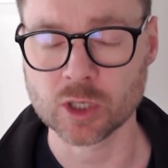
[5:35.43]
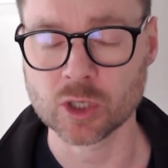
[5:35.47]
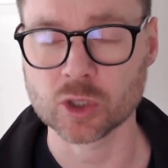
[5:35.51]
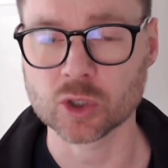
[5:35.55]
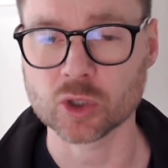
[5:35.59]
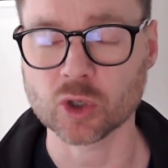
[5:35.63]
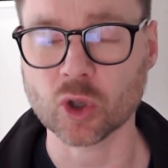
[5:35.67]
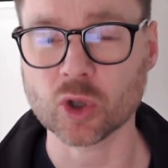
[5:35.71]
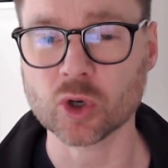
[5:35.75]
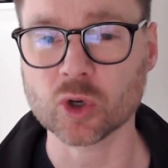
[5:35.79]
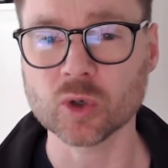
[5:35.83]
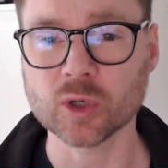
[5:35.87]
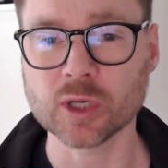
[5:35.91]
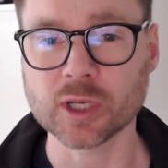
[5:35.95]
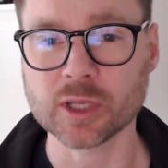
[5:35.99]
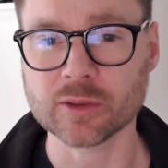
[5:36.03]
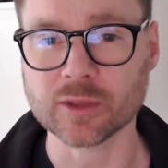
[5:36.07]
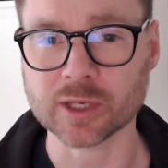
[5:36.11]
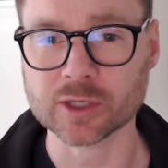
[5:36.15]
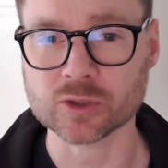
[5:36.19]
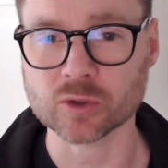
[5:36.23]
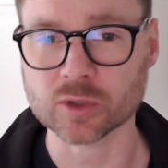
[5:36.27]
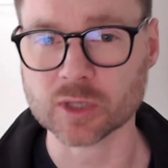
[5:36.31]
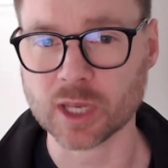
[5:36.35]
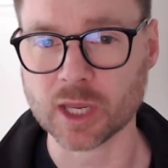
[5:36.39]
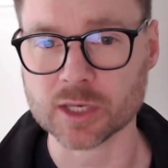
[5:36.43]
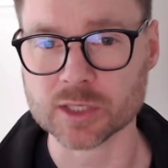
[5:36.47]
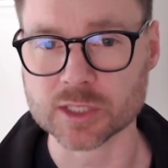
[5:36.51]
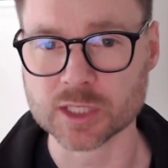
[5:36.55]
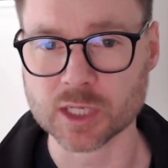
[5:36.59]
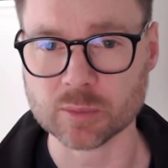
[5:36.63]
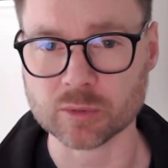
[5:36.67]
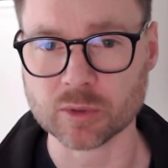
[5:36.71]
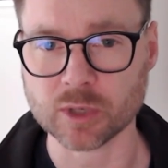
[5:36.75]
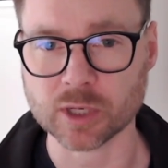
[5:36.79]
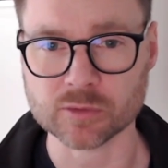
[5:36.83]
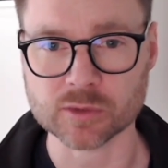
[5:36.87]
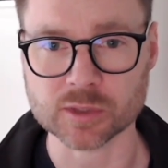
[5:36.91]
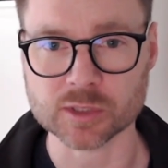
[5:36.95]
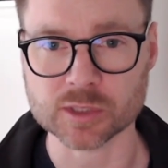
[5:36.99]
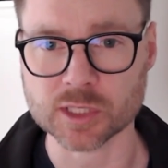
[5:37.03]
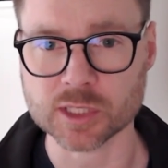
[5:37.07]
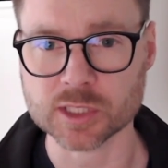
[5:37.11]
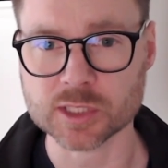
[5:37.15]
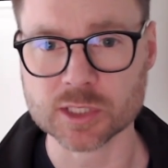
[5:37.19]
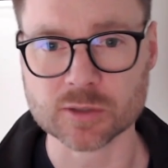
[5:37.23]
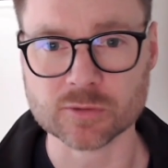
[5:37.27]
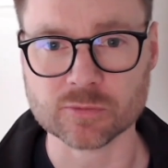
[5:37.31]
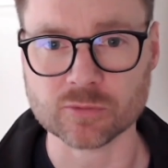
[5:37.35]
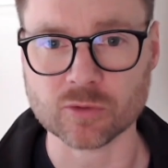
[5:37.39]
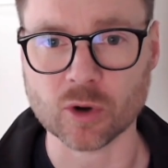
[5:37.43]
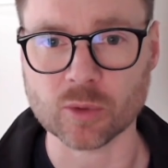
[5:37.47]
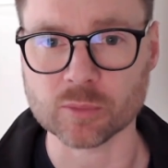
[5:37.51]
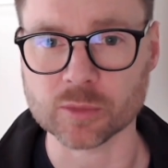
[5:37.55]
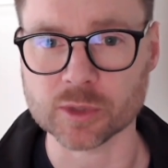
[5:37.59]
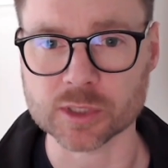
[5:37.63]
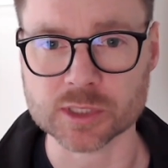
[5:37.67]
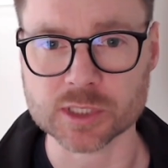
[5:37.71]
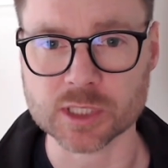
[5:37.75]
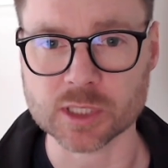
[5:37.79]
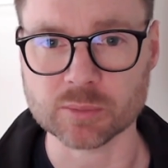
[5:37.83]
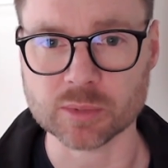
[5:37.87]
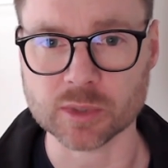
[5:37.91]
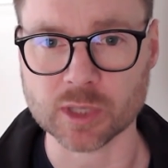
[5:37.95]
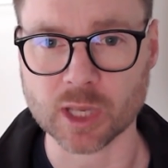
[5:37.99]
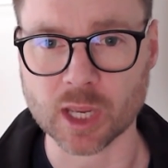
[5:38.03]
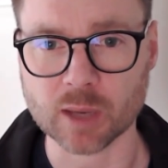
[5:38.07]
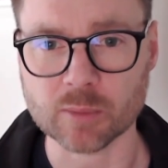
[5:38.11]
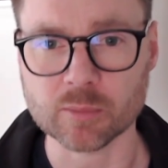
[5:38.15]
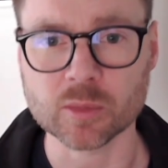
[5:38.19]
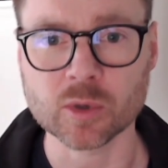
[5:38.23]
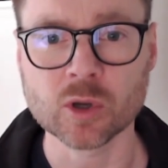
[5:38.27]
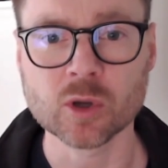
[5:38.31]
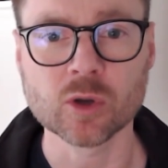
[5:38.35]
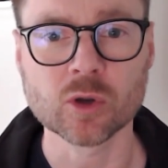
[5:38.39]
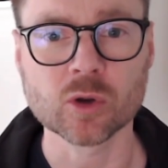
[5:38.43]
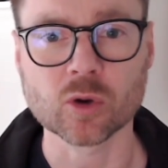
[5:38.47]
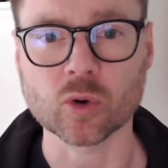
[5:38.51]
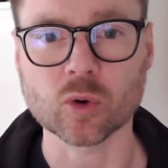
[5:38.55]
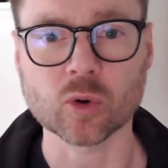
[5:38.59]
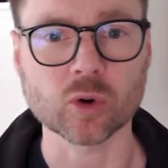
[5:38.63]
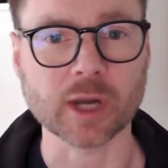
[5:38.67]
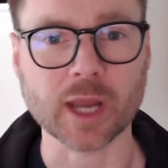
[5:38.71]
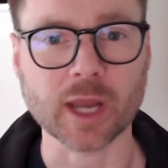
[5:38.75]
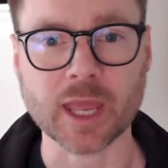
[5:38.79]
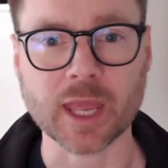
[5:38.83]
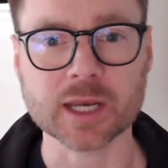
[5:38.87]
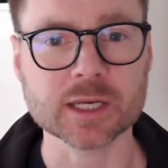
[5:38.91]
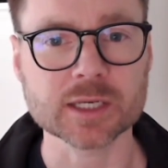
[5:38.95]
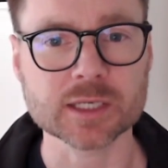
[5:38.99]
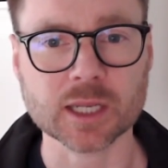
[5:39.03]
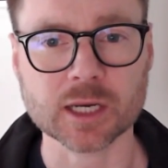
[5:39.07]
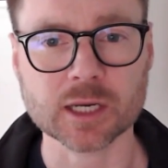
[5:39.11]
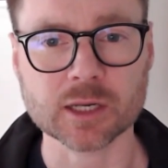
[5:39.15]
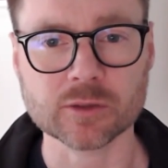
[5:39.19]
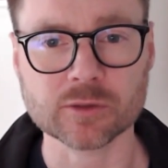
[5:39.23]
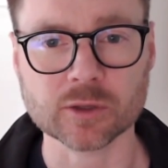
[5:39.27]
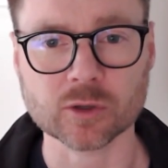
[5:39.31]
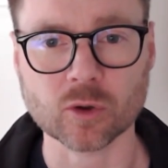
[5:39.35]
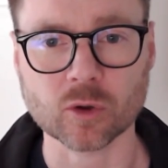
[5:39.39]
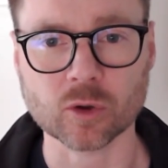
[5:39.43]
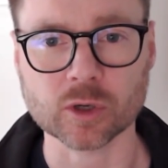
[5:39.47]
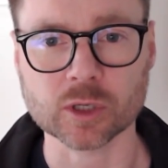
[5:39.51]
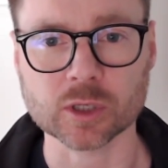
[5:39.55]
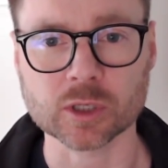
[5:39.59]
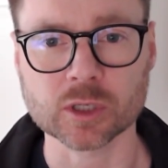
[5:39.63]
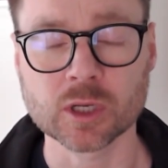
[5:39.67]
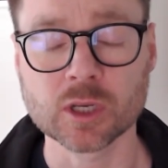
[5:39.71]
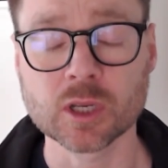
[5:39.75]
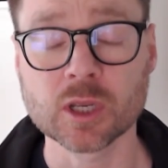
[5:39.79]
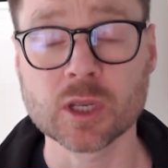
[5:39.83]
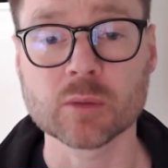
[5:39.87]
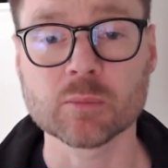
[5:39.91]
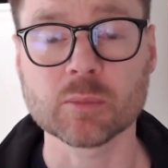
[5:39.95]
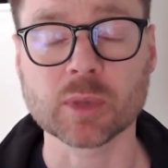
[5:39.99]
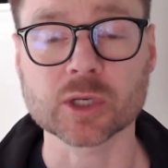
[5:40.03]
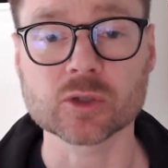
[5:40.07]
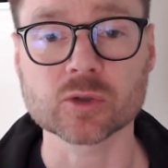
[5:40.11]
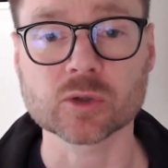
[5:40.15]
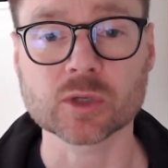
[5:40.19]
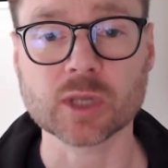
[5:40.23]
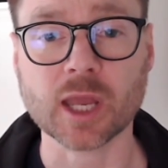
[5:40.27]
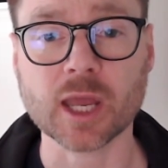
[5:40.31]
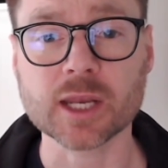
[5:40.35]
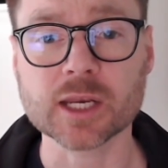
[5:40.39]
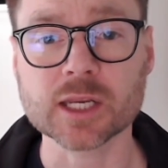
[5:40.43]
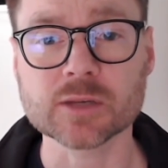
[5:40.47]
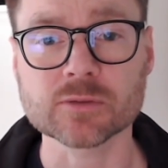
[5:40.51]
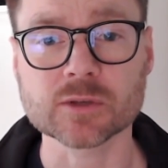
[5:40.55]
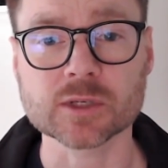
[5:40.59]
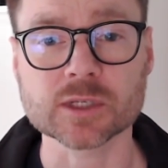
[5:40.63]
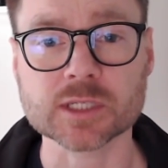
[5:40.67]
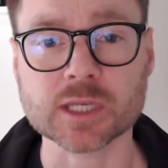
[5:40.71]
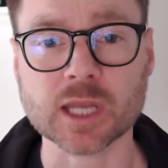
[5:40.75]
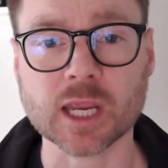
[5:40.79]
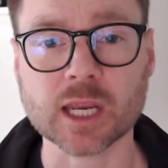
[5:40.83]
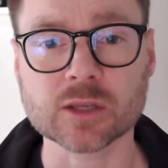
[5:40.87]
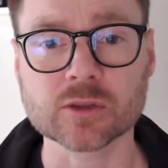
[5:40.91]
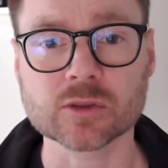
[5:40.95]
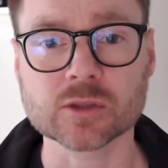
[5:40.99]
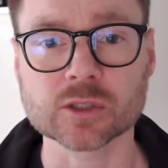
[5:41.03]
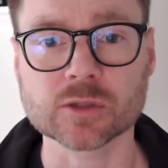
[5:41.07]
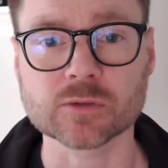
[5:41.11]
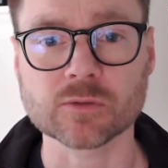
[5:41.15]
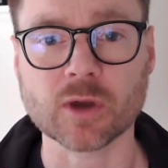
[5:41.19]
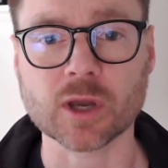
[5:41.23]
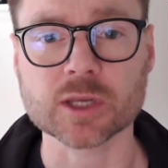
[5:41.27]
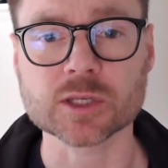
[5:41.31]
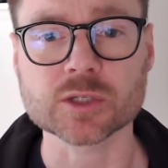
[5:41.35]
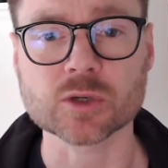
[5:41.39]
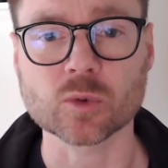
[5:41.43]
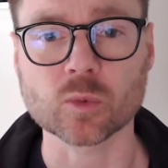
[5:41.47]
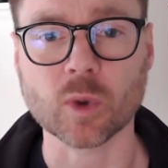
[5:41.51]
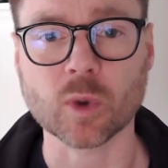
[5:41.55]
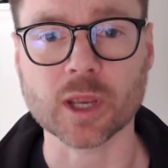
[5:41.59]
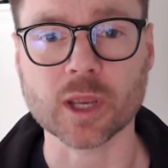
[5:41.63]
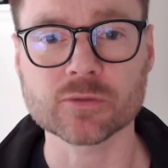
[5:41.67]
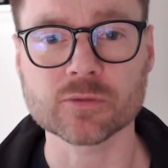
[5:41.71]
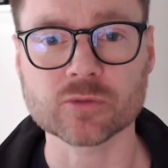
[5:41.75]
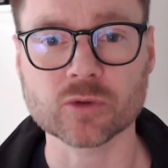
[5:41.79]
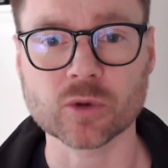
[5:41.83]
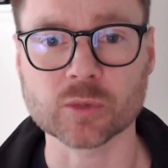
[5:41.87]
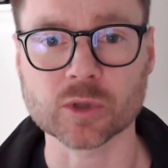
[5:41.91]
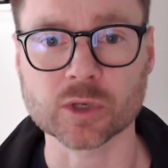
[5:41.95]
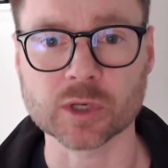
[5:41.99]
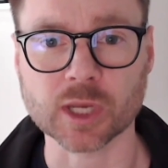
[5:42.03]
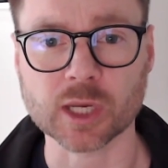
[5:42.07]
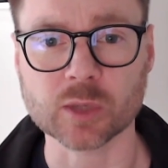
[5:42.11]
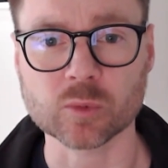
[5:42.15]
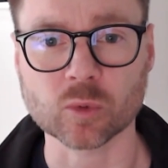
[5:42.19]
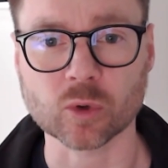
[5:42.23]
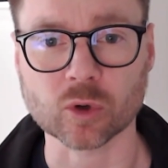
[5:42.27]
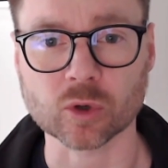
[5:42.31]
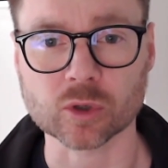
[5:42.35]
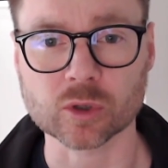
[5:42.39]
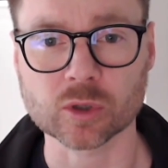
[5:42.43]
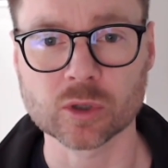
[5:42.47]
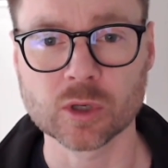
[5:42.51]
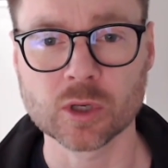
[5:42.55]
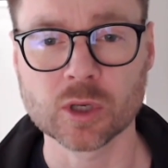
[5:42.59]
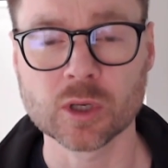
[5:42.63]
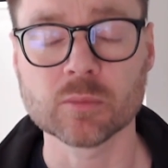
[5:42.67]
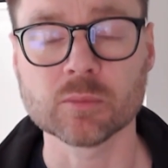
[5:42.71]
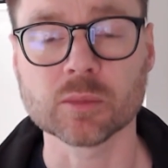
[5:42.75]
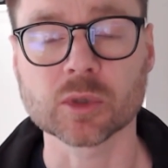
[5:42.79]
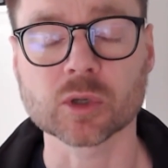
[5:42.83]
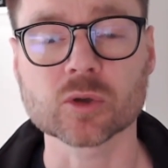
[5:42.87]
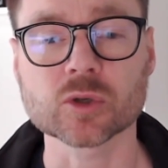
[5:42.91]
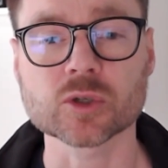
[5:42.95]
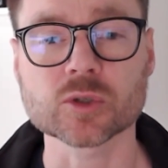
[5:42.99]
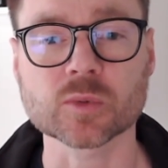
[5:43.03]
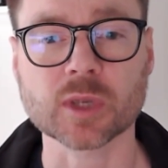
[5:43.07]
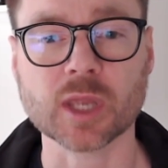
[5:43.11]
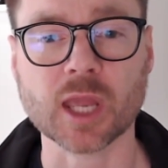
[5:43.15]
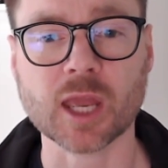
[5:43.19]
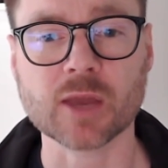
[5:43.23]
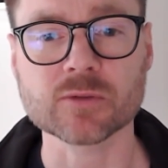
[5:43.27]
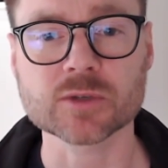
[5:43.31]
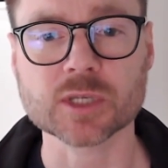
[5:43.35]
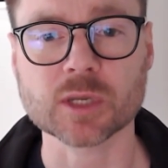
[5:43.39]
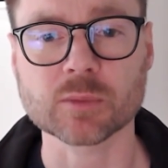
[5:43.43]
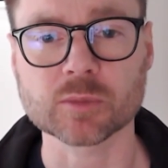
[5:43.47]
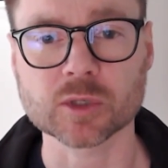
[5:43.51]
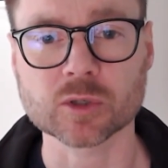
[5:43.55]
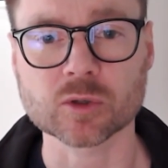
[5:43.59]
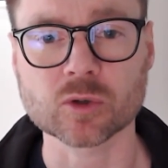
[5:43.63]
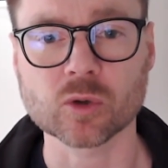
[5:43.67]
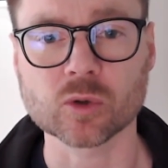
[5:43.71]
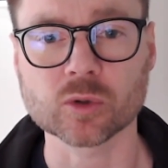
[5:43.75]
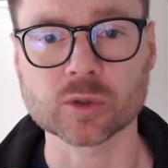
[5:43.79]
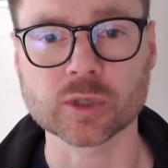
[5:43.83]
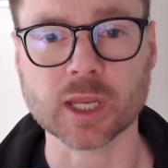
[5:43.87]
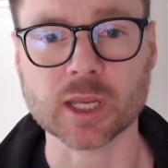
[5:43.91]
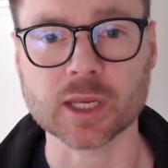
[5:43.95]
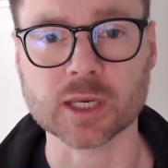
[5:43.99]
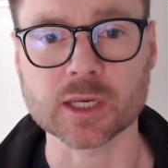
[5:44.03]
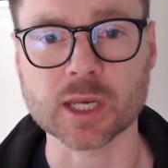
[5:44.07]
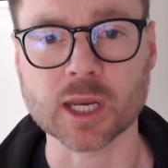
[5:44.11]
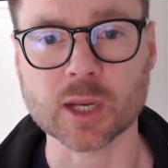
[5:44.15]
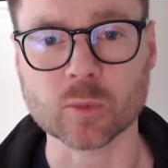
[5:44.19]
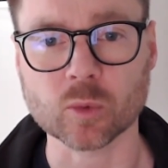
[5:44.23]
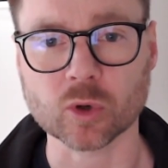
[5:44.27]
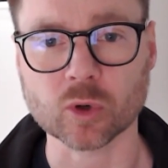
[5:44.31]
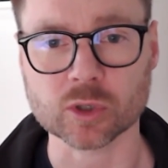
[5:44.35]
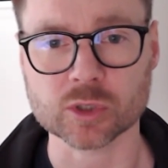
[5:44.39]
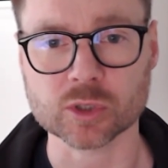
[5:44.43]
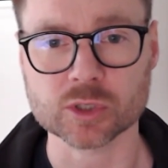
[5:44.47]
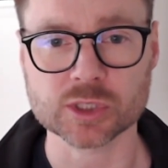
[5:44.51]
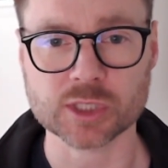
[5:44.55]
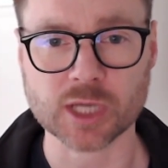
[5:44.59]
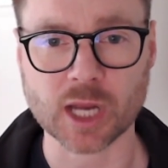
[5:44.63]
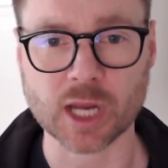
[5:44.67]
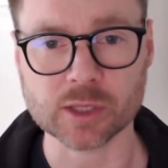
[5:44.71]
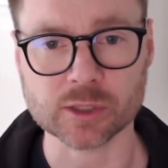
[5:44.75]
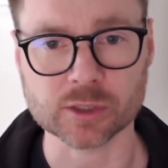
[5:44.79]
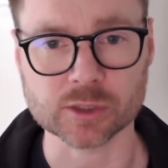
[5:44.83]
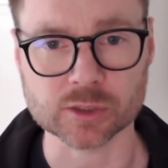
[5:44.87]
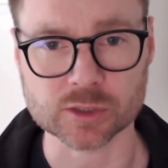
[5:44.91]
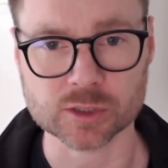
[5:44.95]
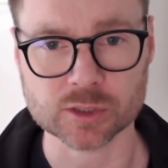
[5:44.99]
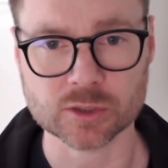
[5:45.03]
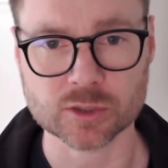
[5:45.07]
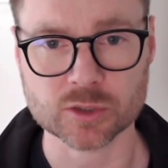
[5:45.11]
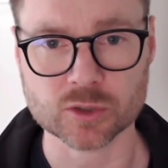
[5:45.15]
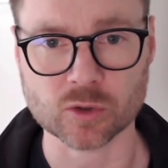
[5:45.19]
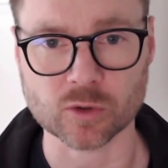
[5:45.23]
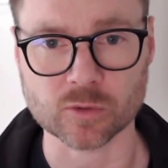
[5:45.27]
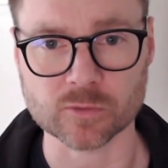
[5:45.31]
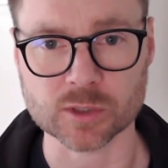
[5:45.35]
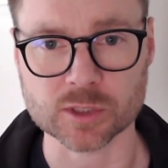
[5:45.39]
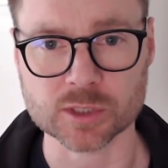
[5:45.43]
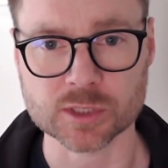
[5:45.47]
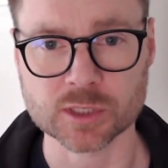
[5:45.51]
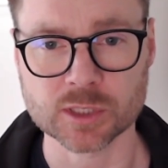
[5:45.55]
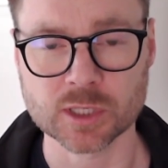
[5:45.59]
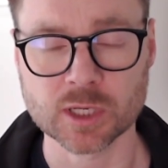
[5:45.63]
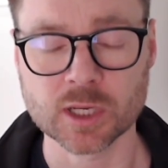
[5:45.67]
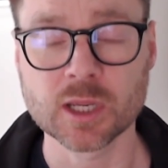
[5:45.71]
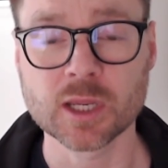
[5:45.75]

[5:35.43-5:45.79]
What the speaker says: Not only that you can't separate the disk from the TPM or edit anything on it, but you can't even take the device away from the network because we have something called a network challenge service.